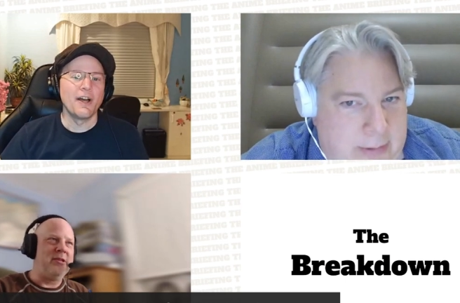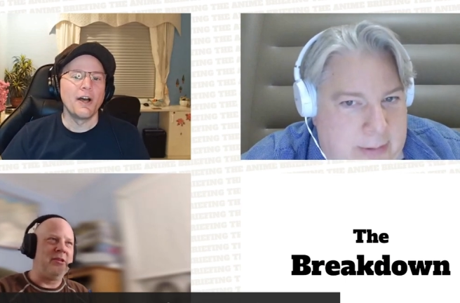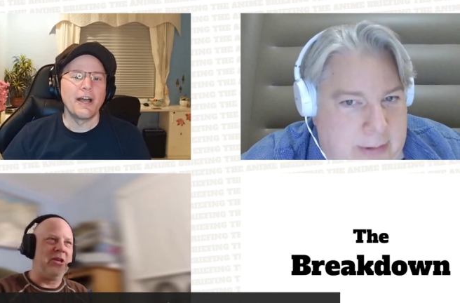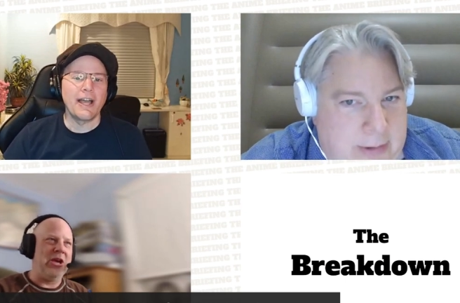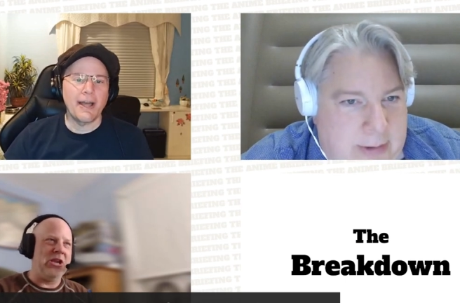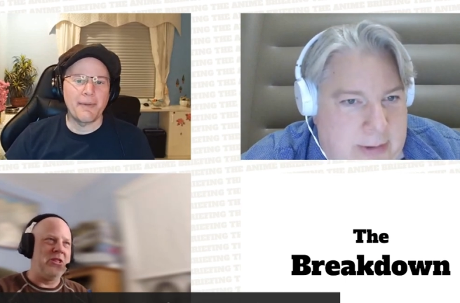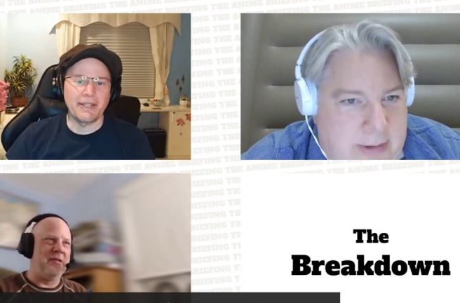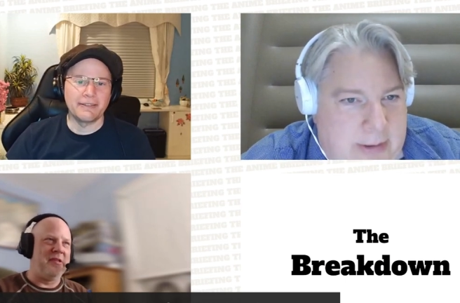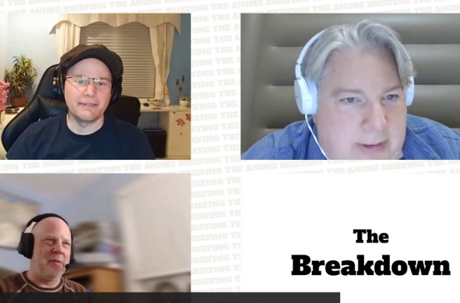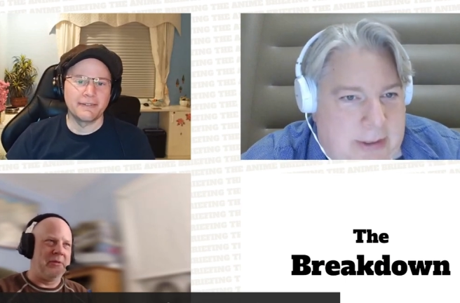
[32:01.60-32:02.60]
Speaker 1: to tighten I mean,
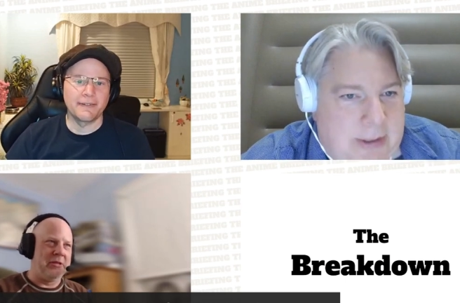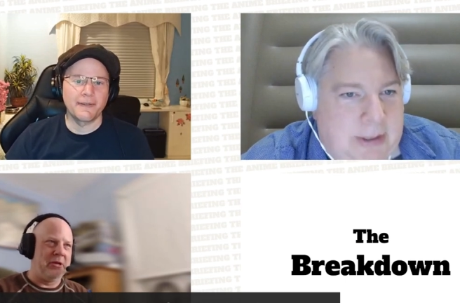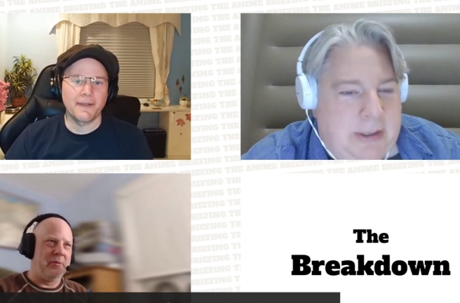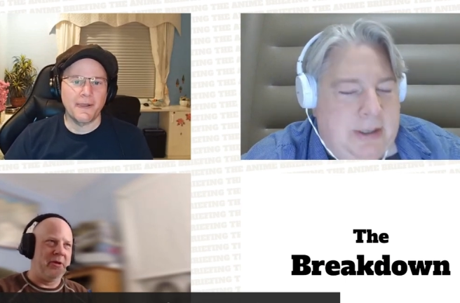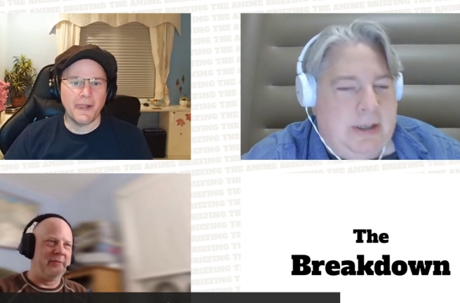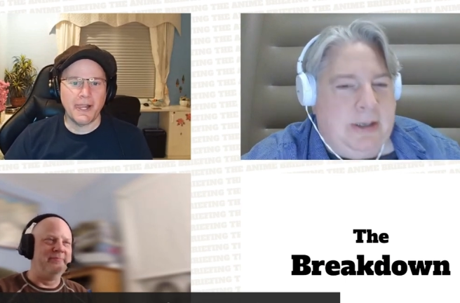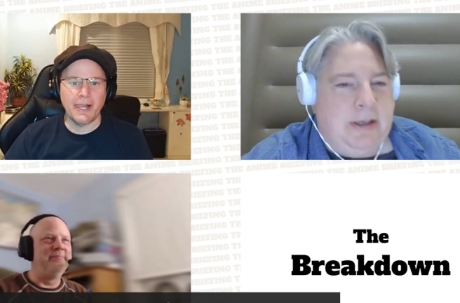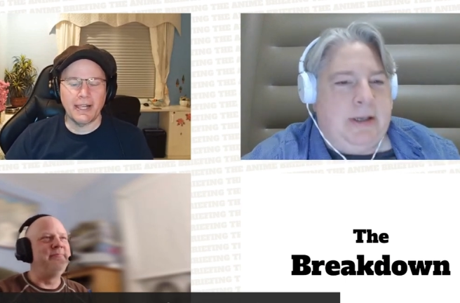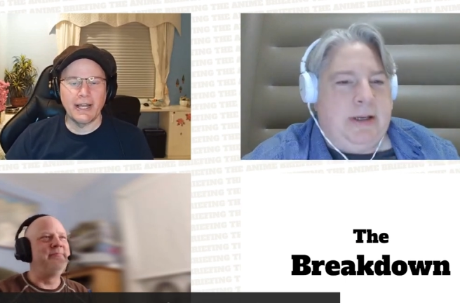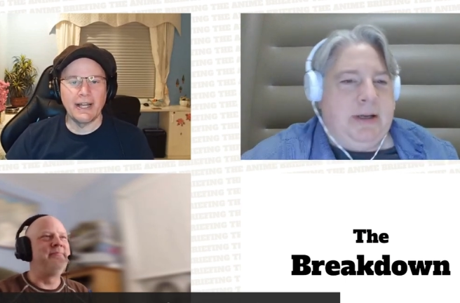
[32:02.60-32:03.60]
this up a little bit.
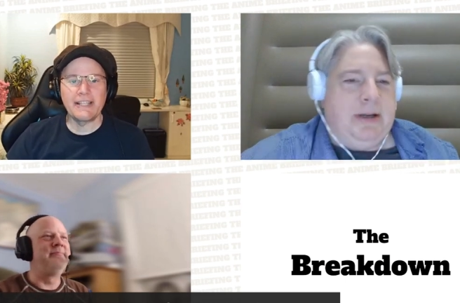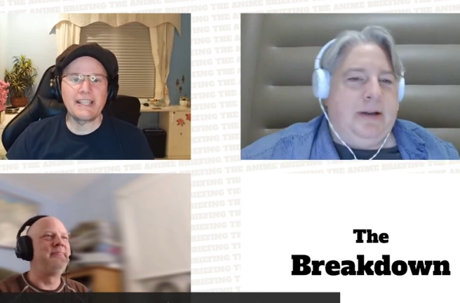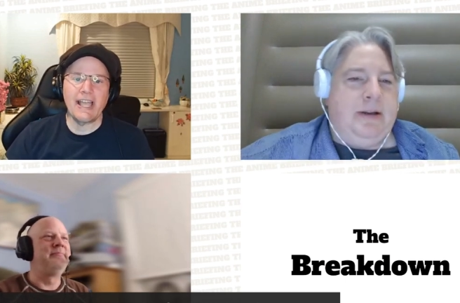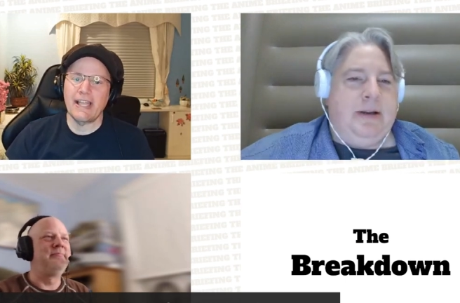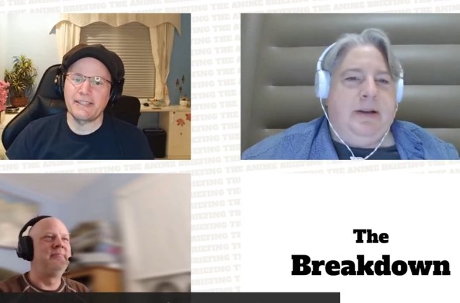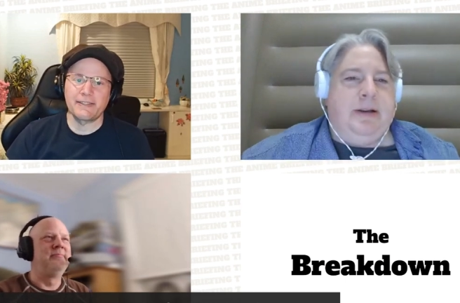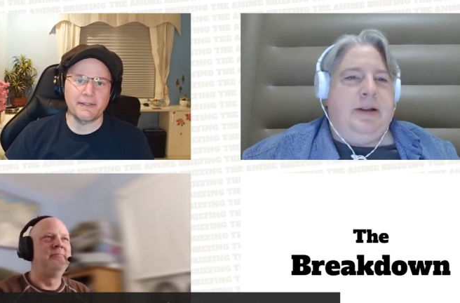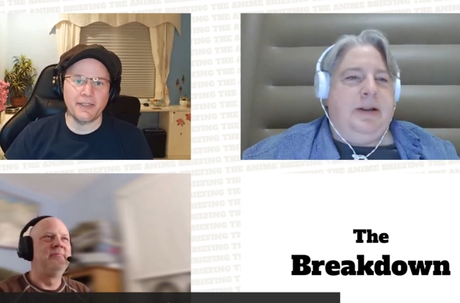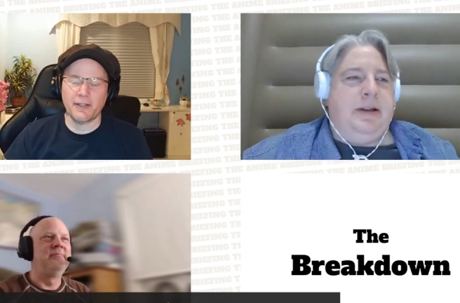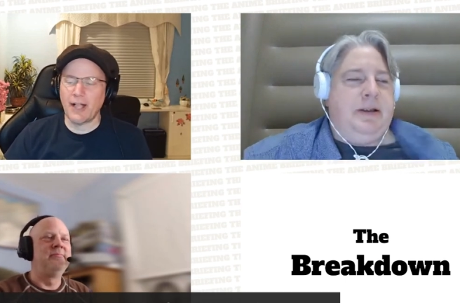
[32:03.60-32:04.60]
Mm. Yeah, it, it's
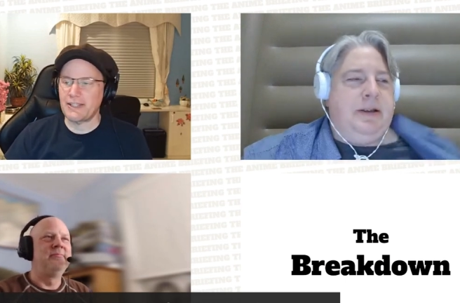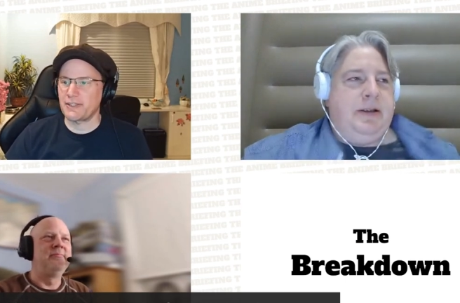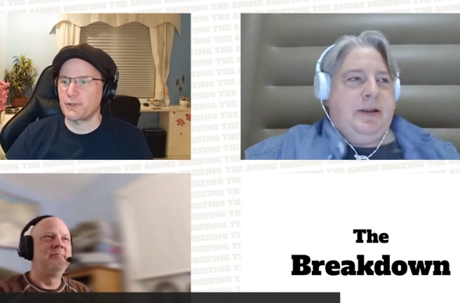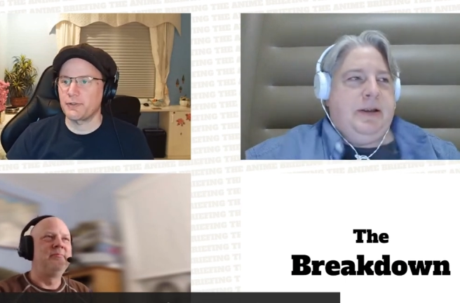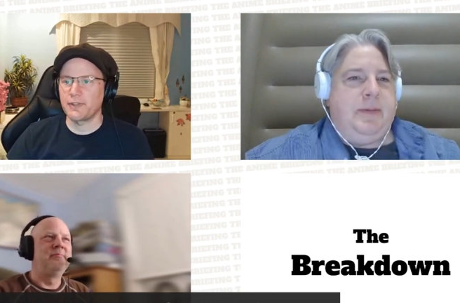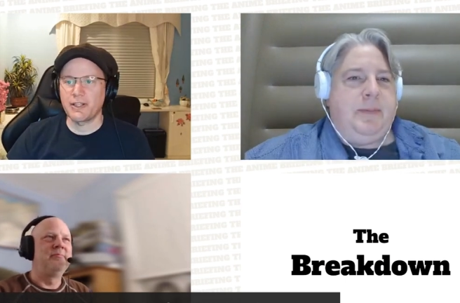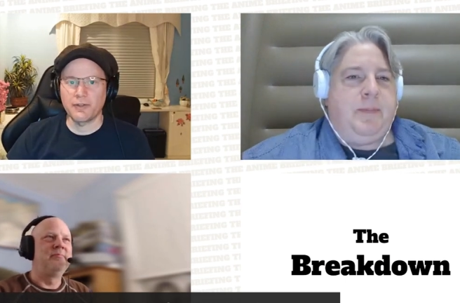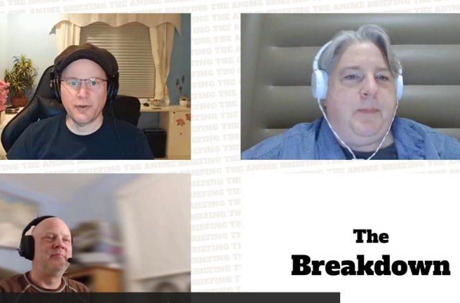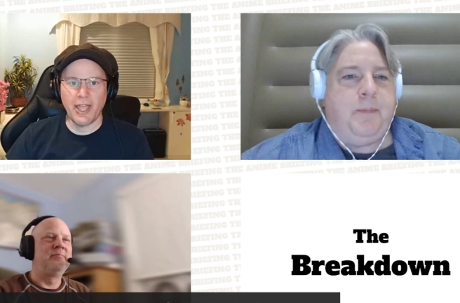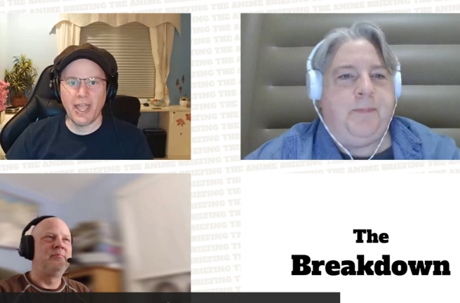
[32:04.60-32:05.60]
the classic sort of legal
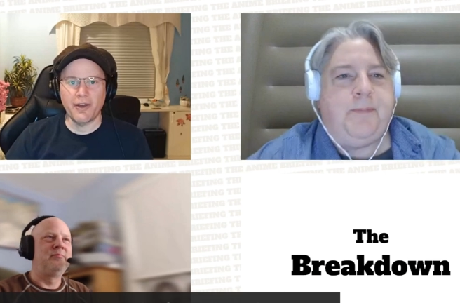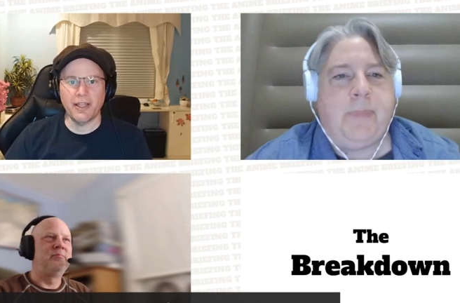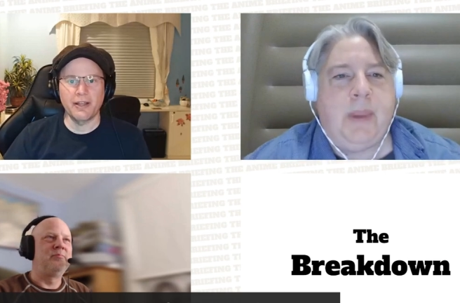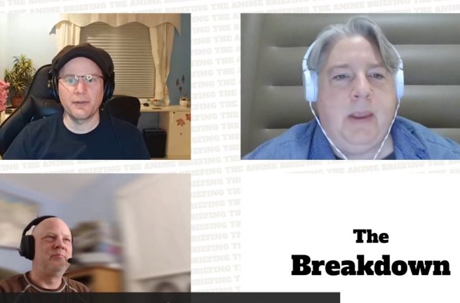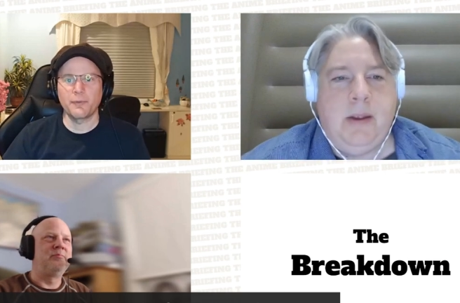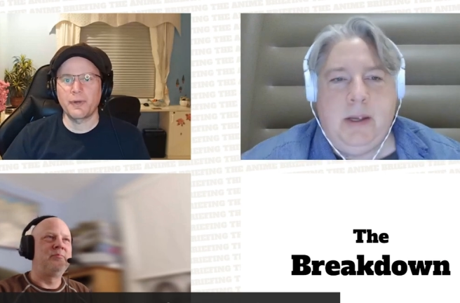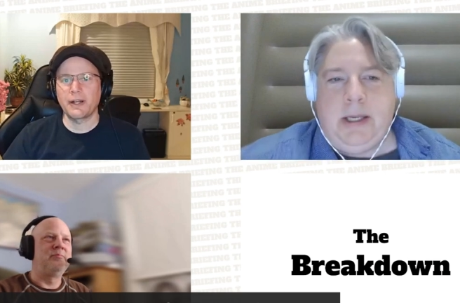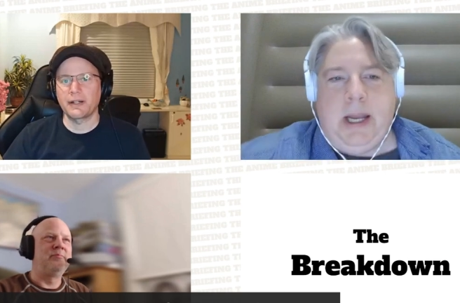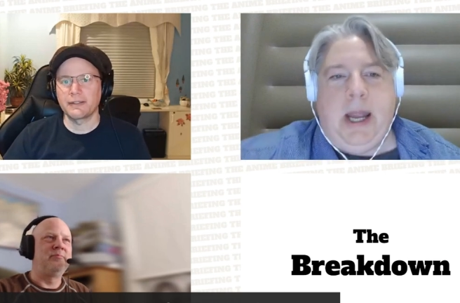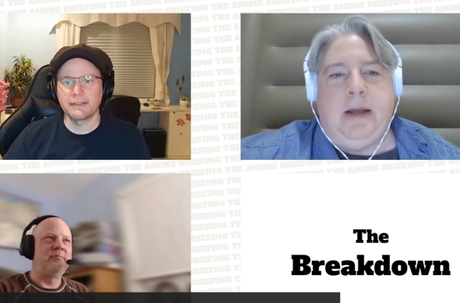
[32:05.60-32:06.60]
gray area where,
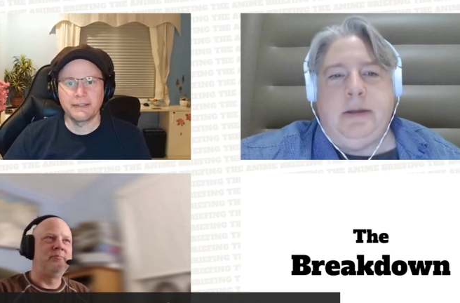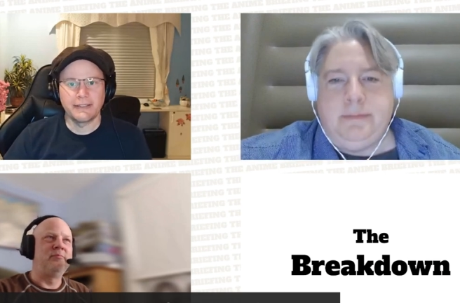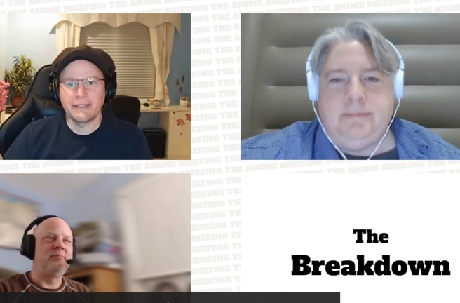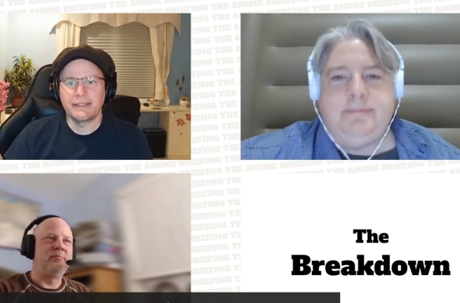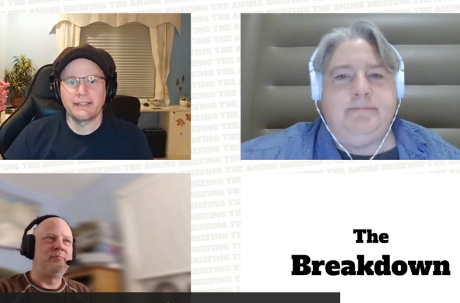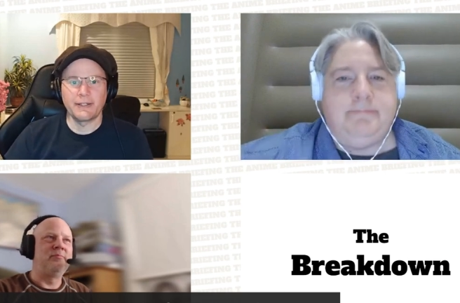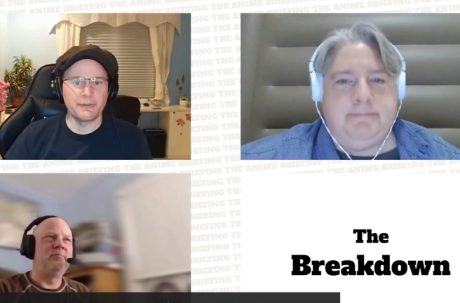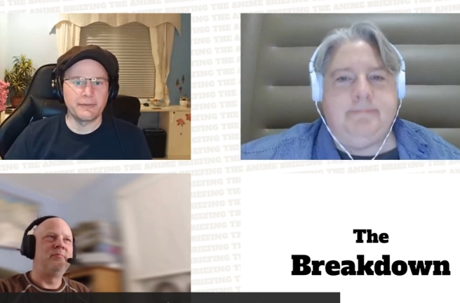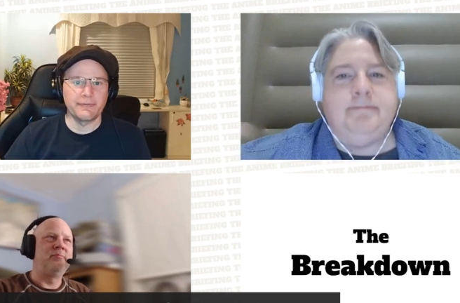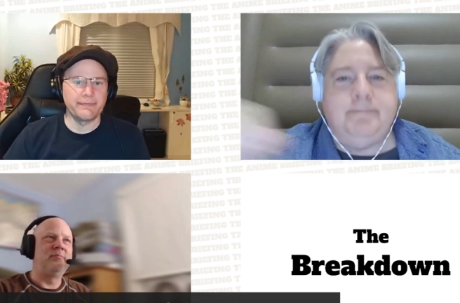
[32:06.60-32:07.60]
yeah, you
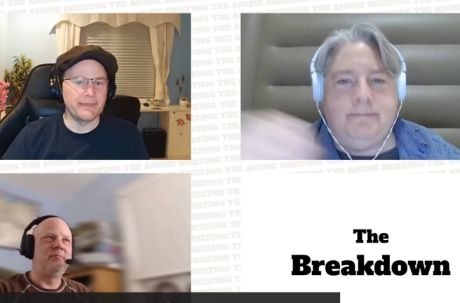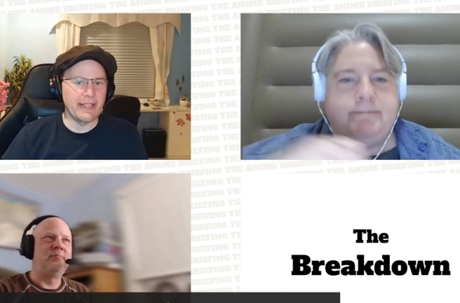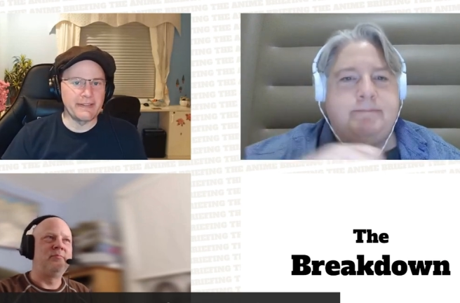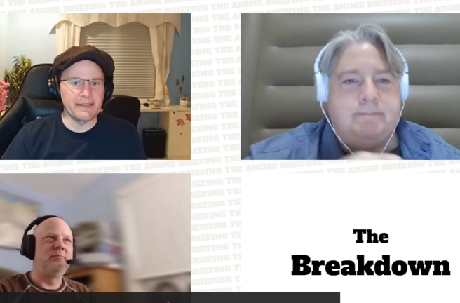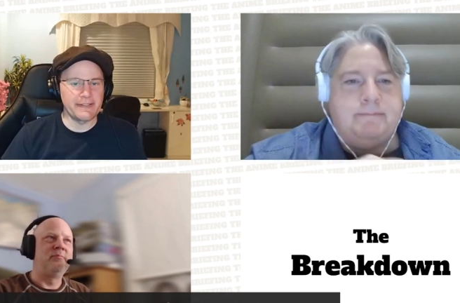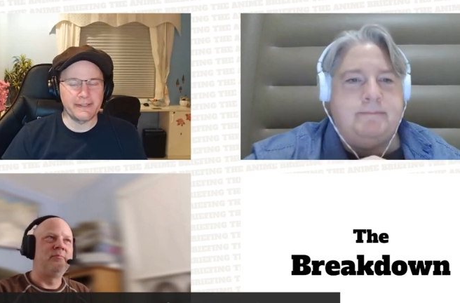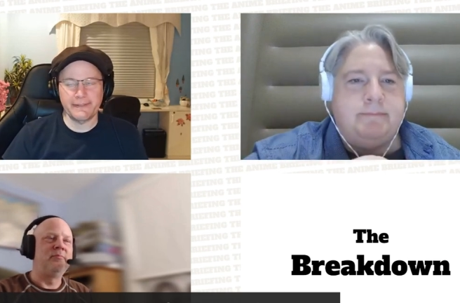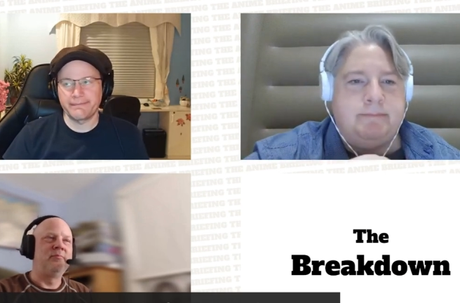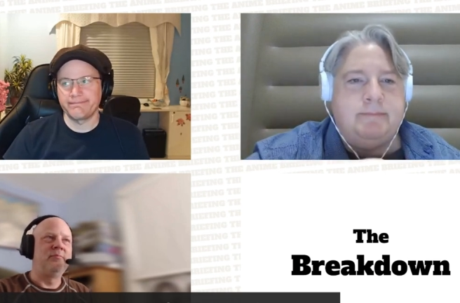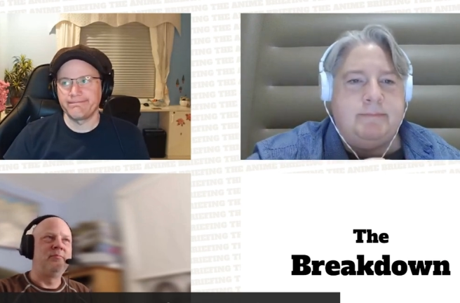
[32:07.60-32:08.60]
know, it's